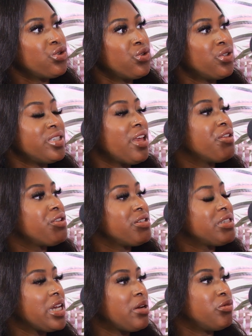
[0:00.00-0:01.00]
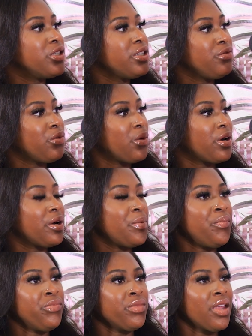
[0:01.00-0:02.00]
emotional intelligence that I'm looking
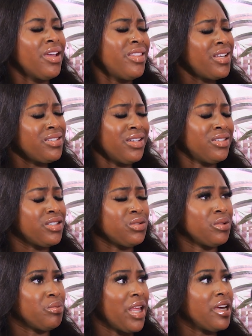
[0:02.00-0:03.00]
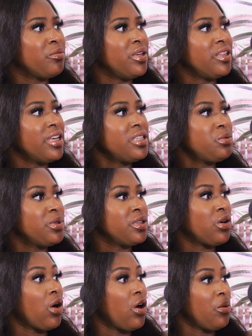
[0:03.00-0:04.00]
for. And that's not just with Black men, that's
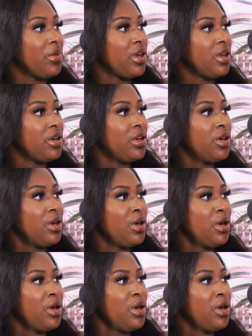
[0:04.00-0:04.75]
with all men.